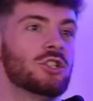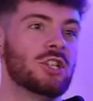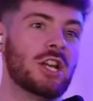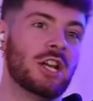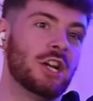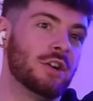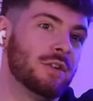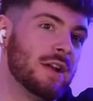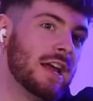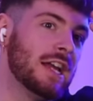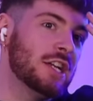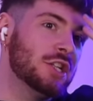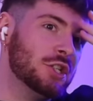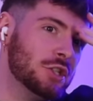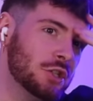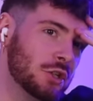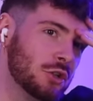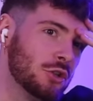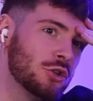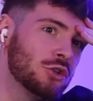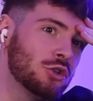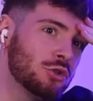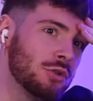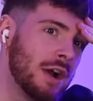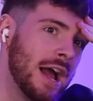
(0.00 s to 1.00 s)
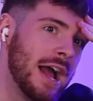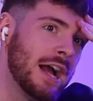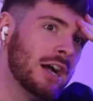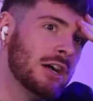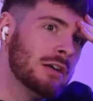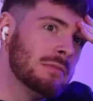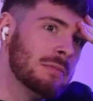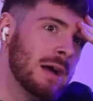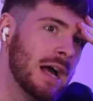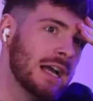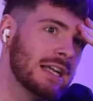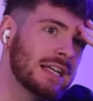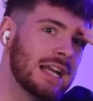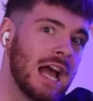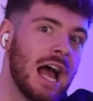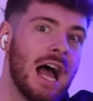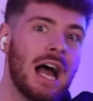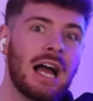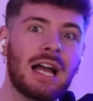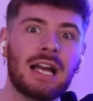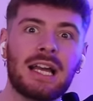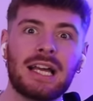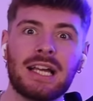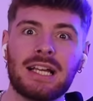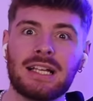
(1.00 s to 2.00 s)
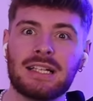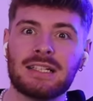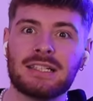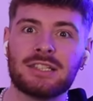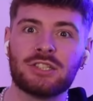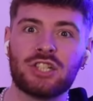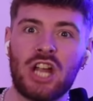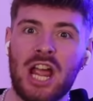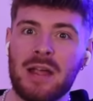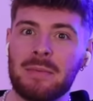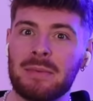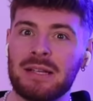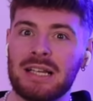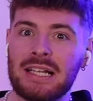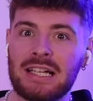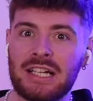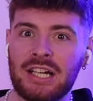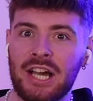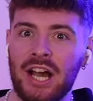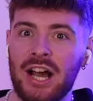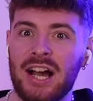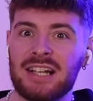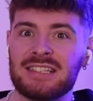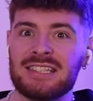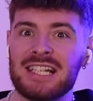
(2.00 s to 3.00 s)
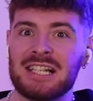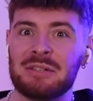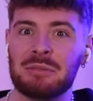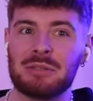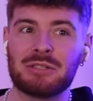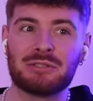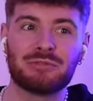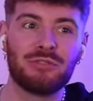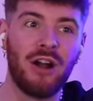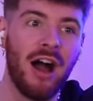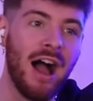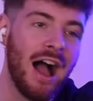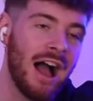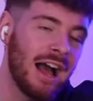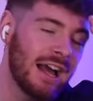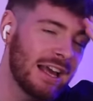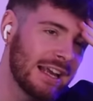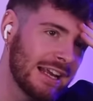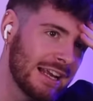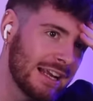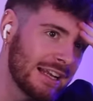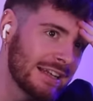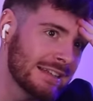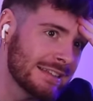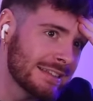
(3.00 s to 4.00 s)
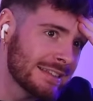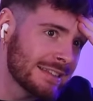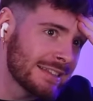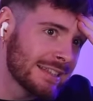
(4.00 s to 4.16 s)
Generational trauma, guys. Jamie Lee Curtis was right.